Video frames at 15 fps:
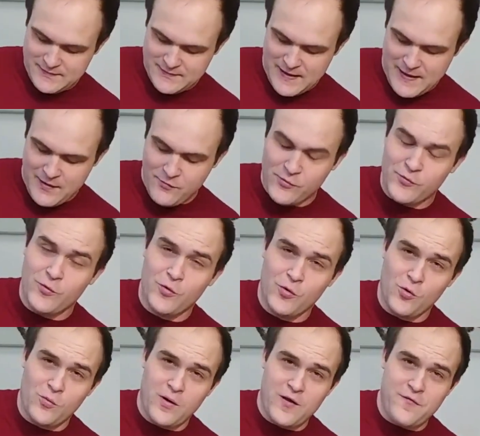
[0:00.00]
down
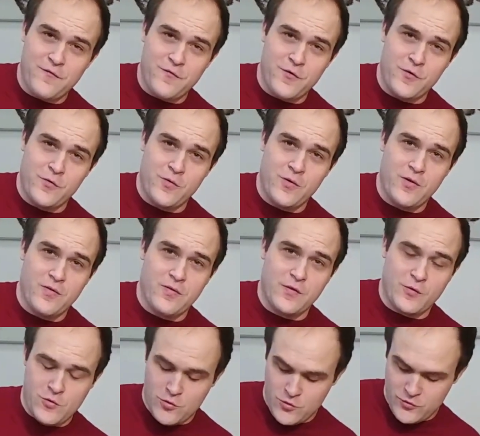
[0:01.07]
all the way through
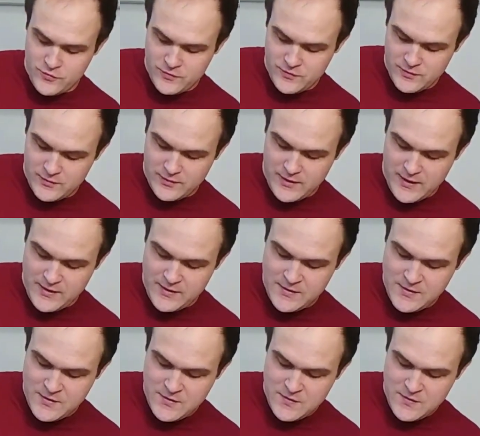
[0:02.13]
the chord, okay?